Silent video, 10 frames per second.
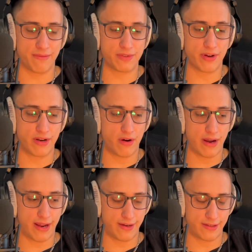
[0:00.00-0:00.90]
So I know
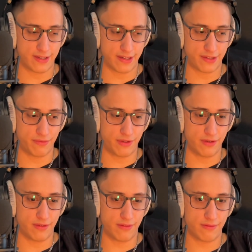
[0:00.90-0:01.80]
I had a discussion with
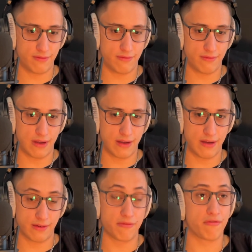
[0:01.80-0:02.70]
you,
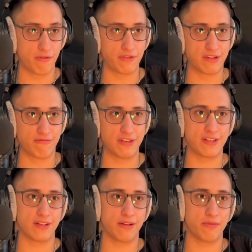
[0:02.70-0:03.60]
obviously recently,